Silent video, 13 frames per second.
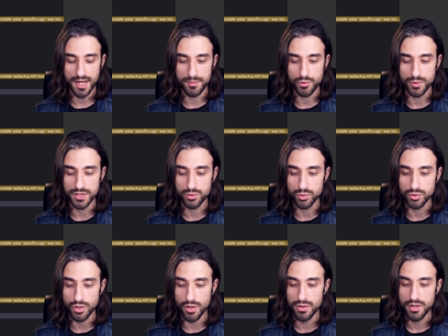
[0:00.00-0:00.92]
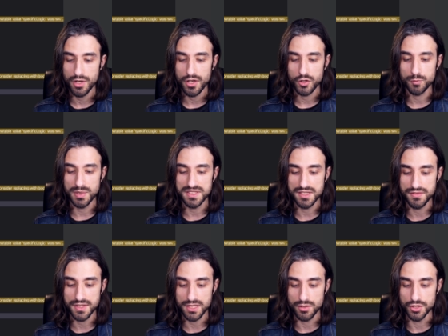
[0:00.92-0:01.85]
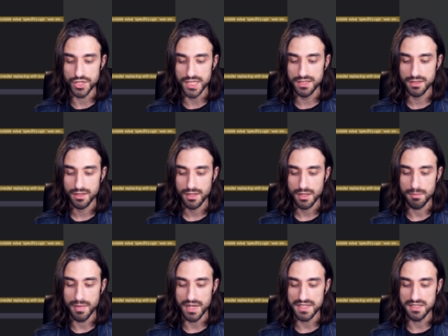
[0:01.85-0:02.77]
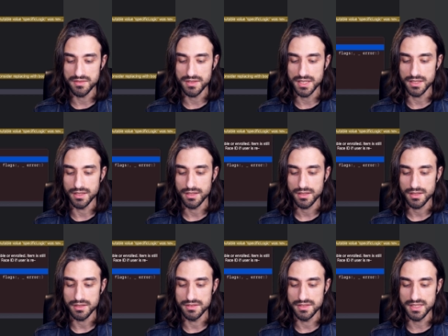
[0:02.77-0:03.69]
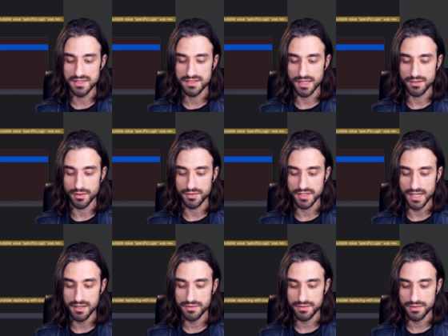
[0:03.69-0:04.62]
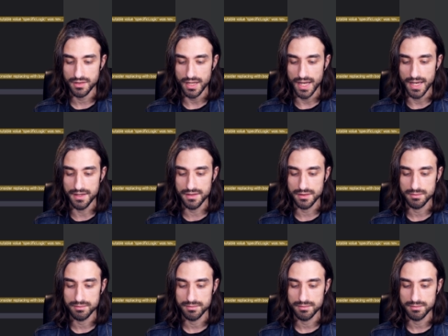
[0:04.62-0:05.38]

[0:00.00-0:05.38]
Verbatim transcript: I'm going to call specific logic by giving the instance of self and